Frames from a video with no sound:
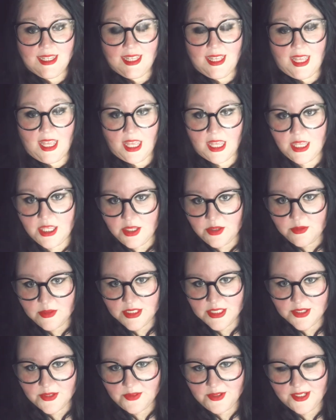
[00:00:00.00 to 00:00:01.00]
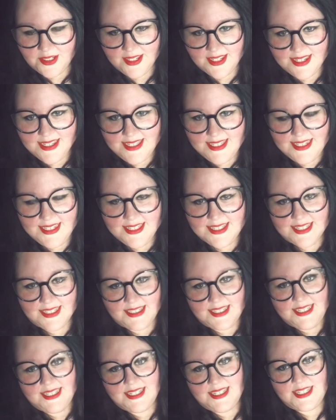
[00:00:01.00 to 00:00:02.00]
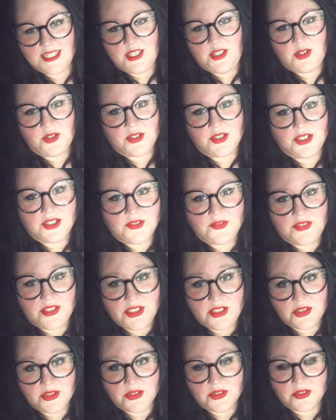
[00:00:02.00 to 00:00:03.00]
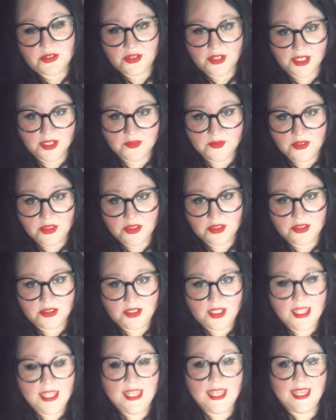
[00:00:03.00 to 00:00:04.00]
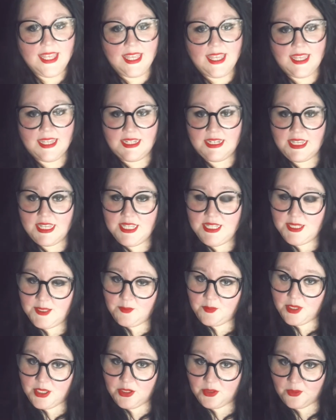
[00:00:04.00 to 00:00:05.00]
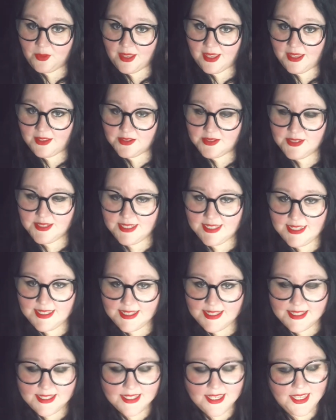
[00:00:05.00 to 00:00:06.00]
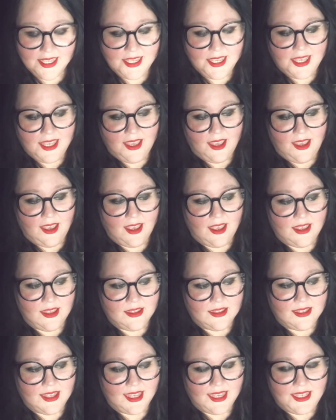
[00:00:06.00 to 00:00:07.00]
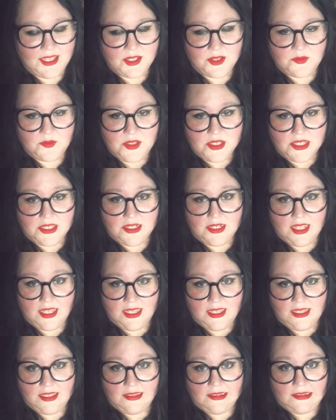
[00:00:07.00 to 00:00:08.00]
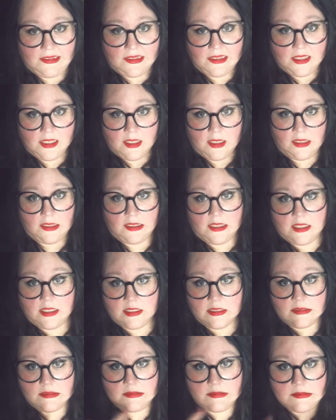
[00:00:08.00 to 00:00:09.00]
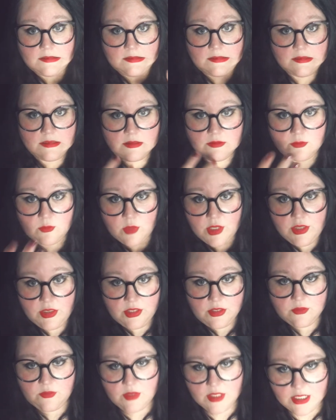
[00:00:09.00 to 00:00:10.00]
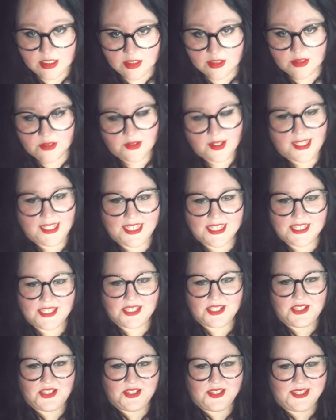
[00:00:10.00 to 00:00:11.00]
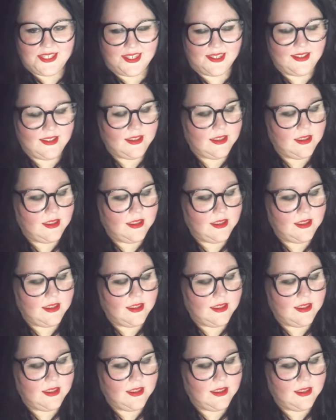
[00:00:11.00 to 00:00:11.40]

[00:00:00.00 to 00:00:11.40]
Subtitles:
Hey, what's going on, guys? It's Liz, your official craft nerd, and it's been a while since I have done a with you video, I guess I should say.